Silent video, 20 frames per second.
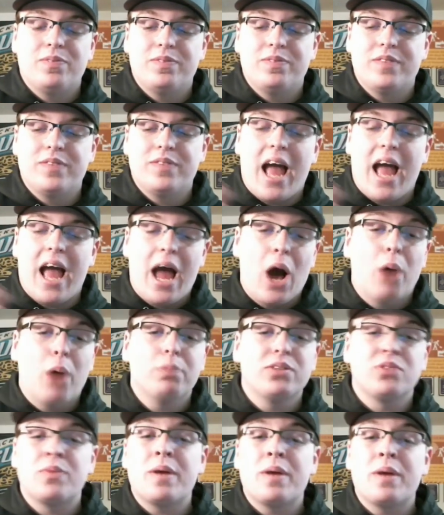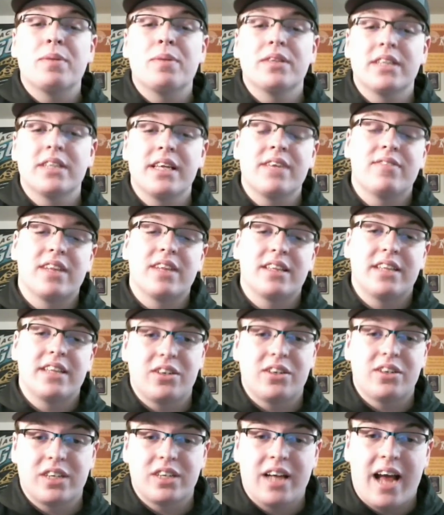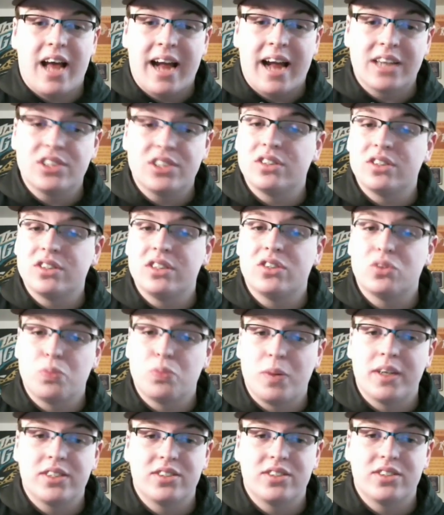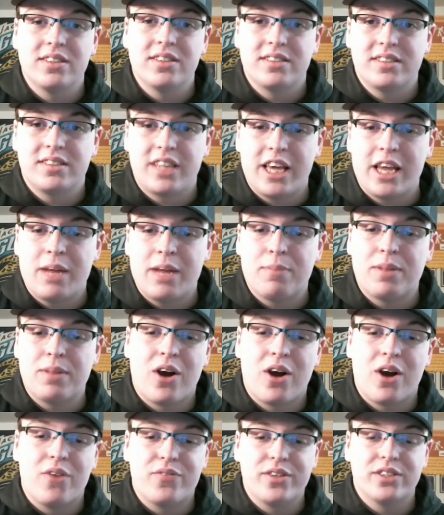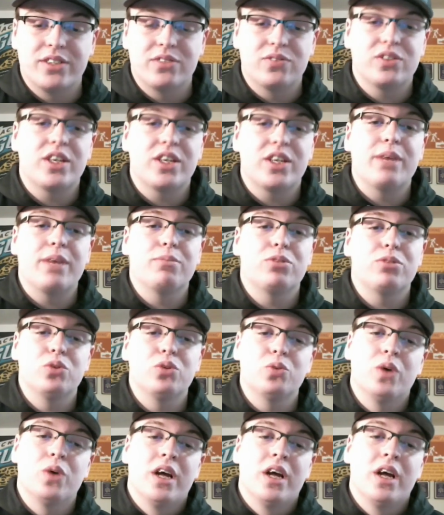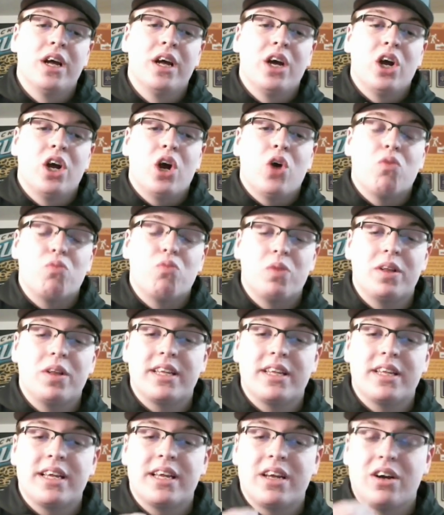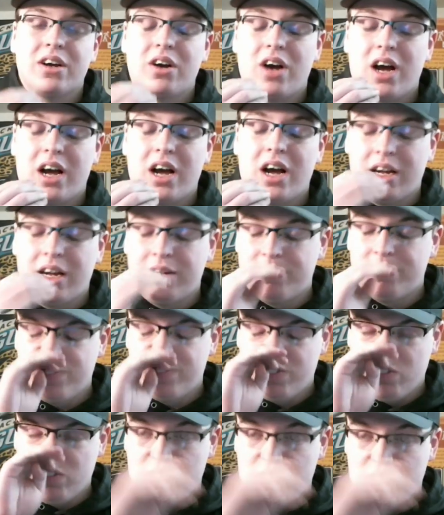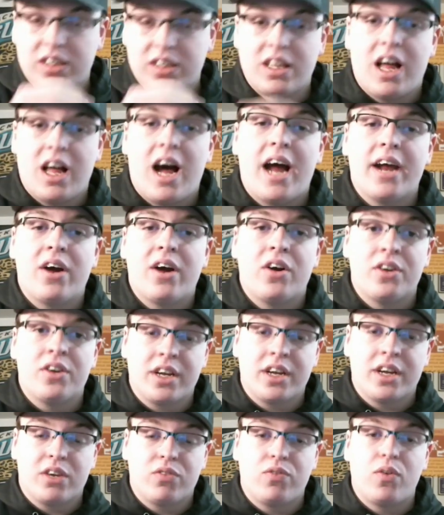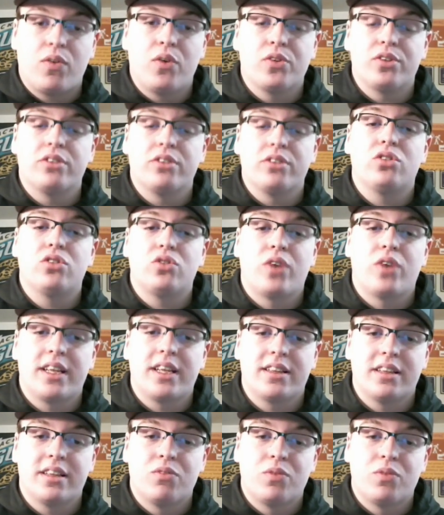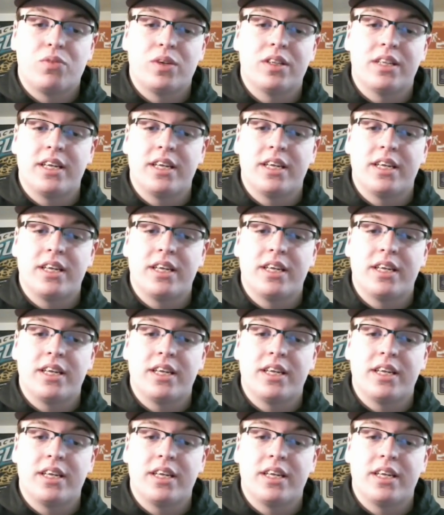helps me believe that they are going to actually switch the scheme, the offensive scheme, to really rely on Nick Foles' strength and really